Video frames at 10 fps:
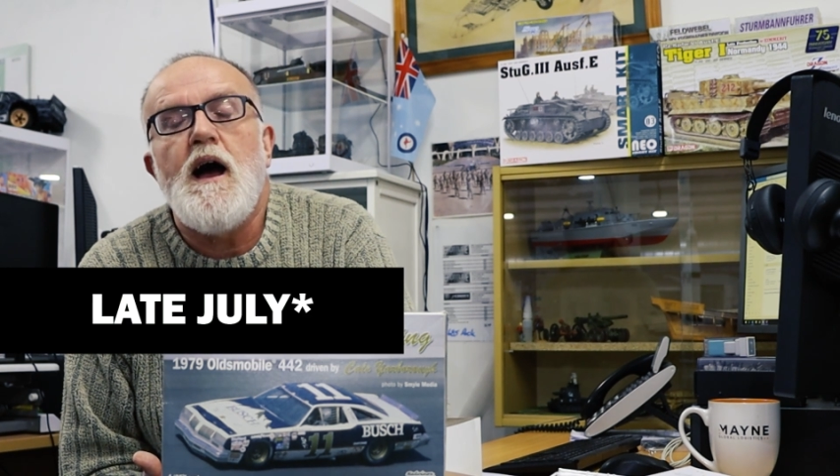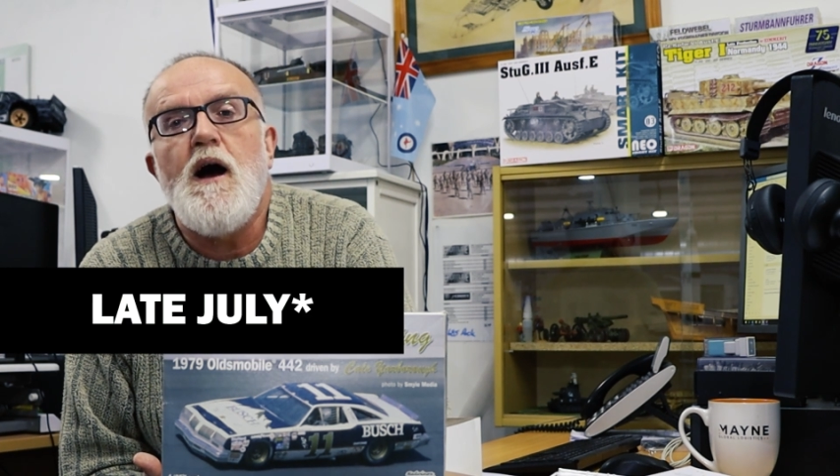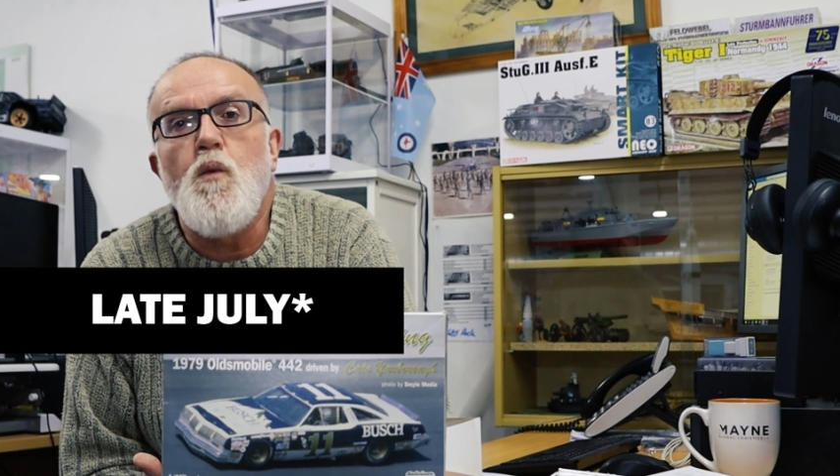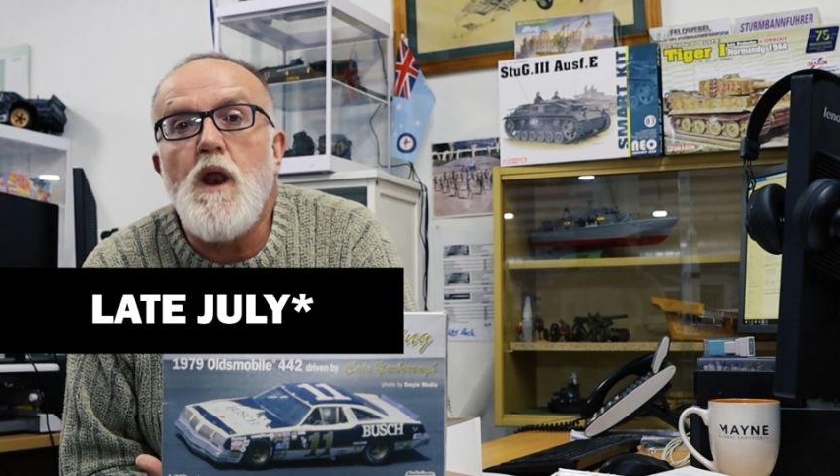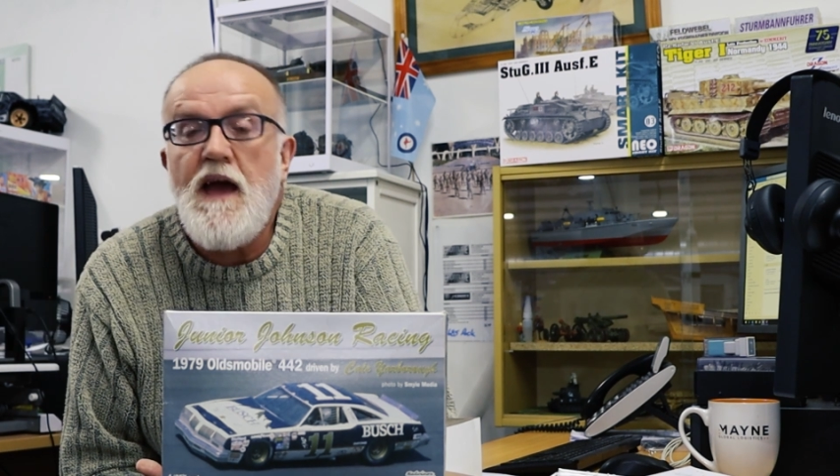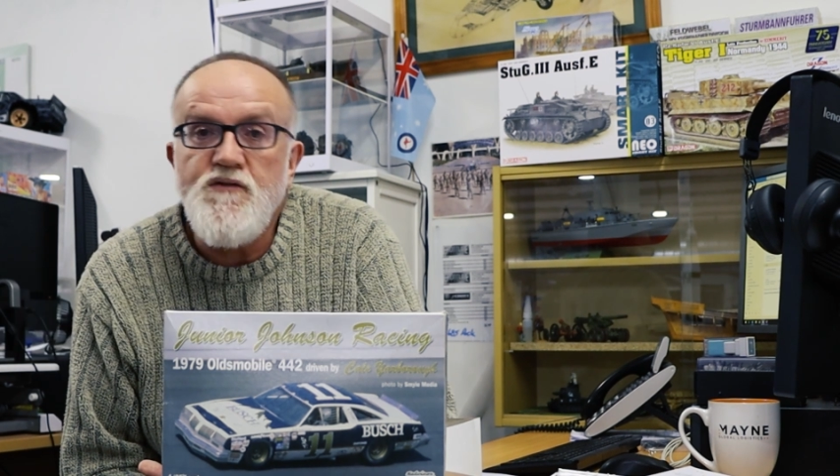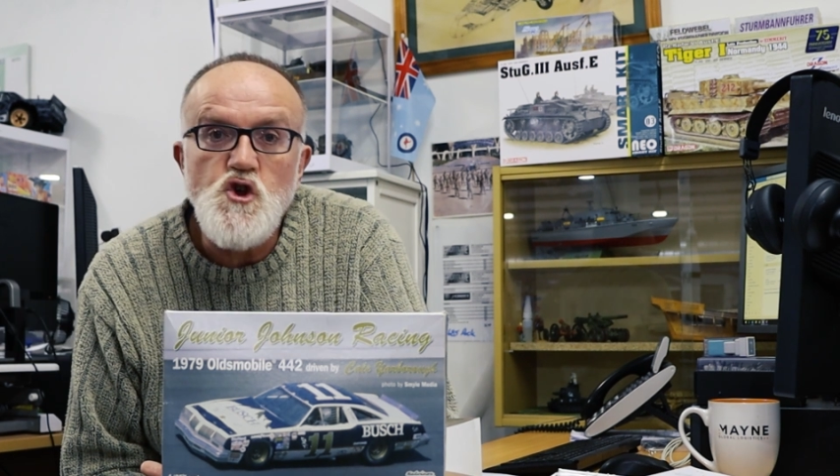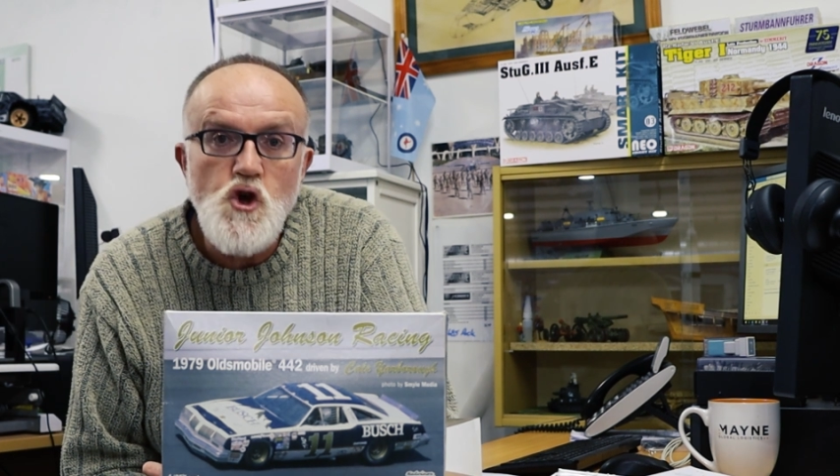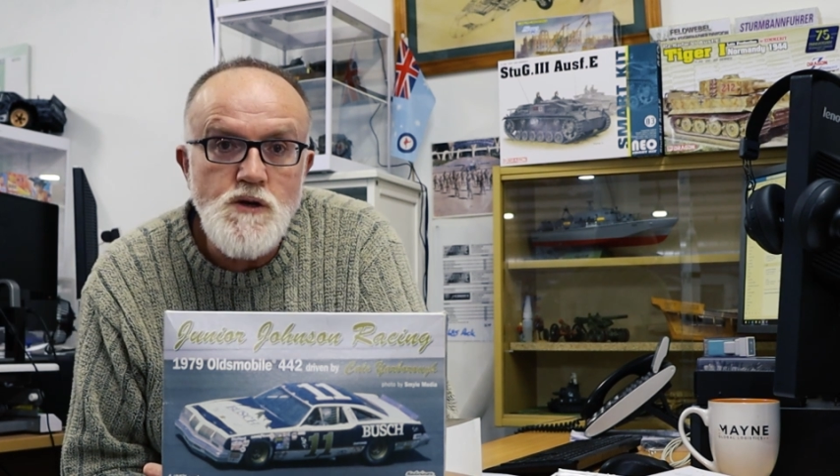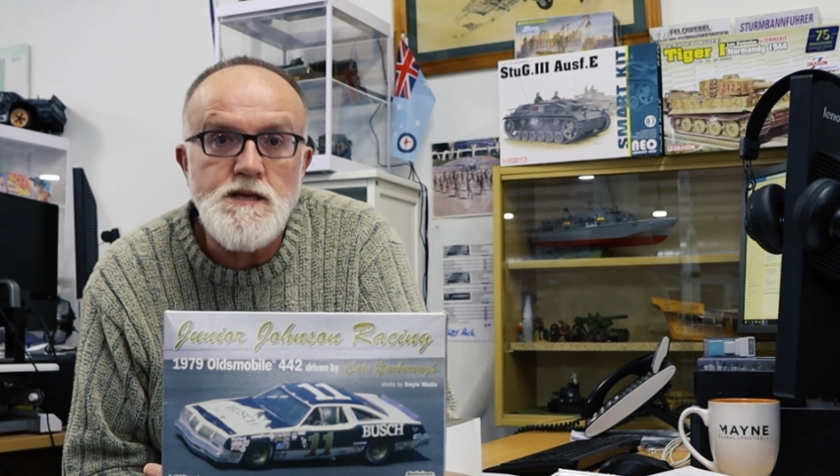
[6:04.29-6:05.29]
We'll have a
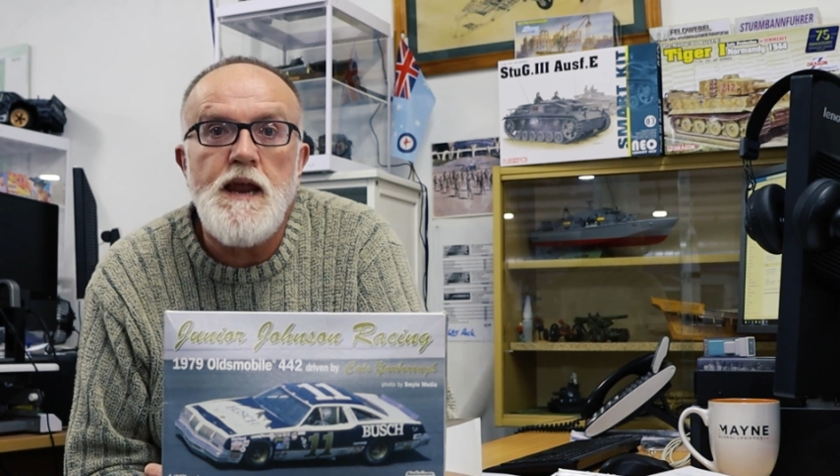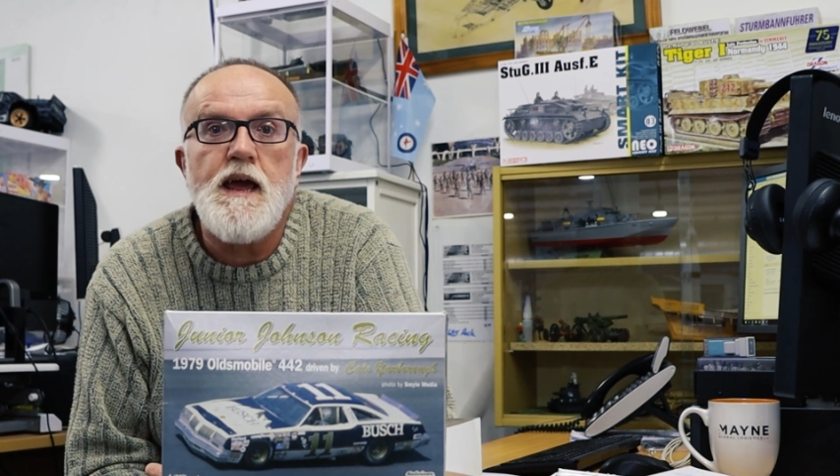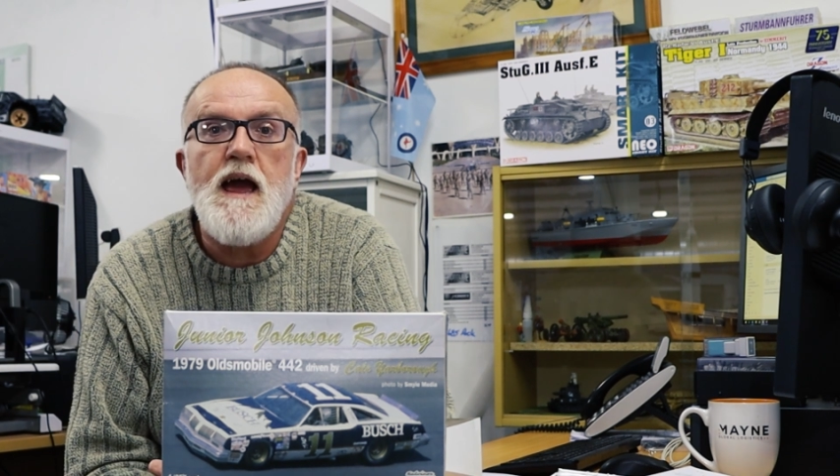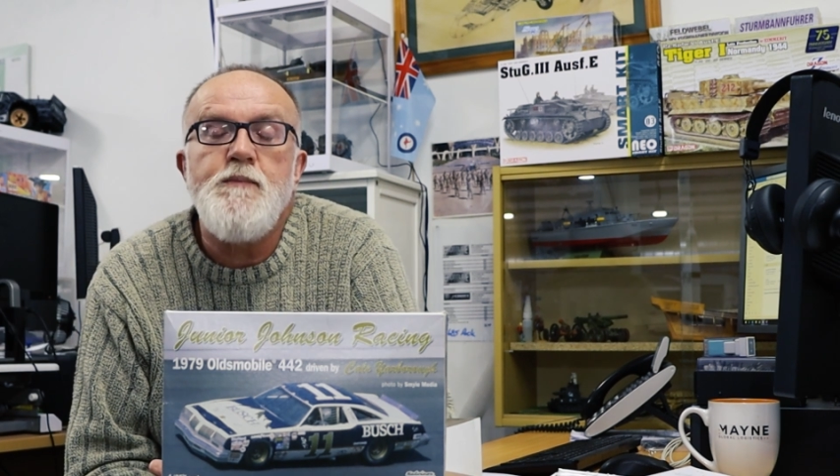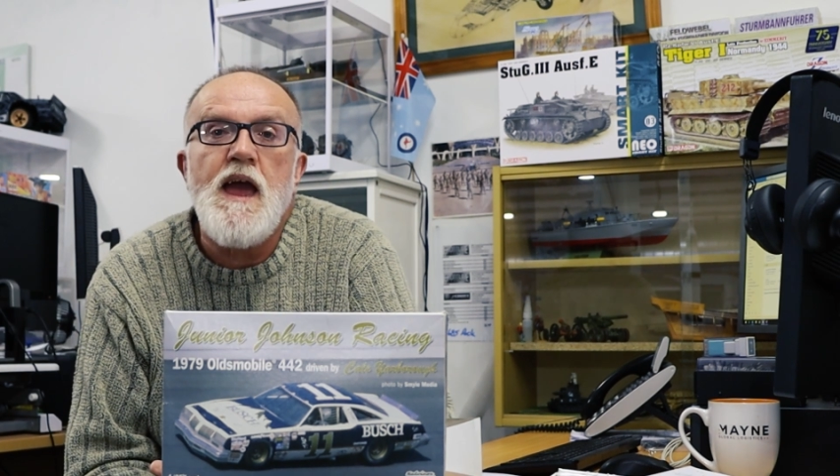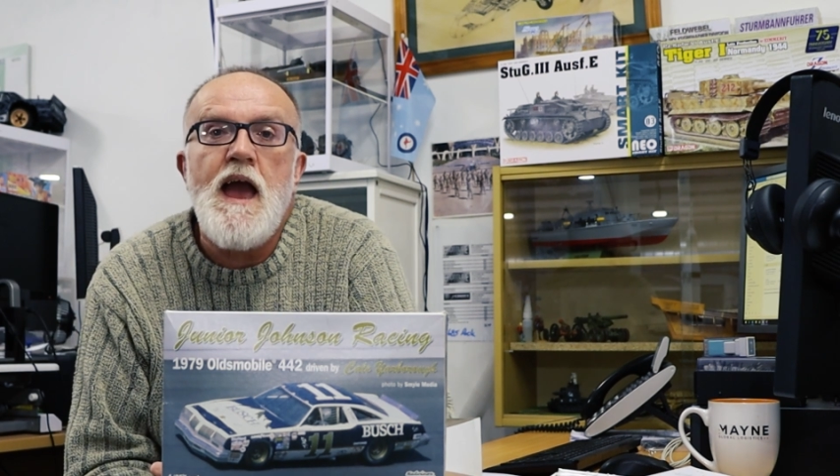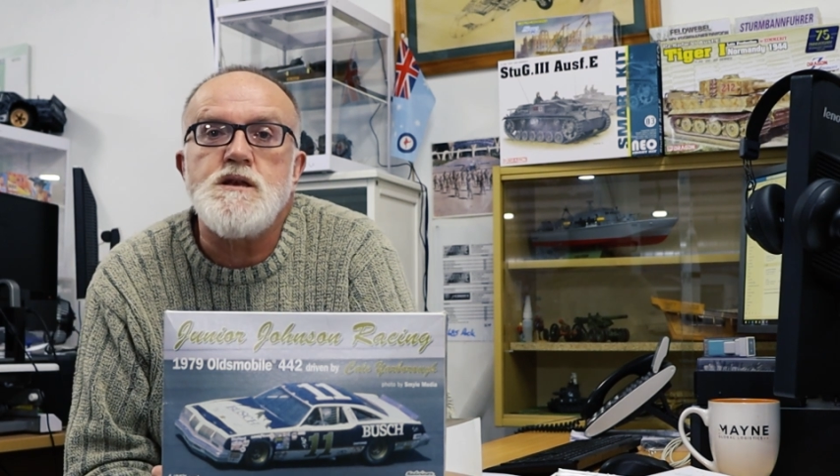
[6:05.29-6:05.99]
newsletter coming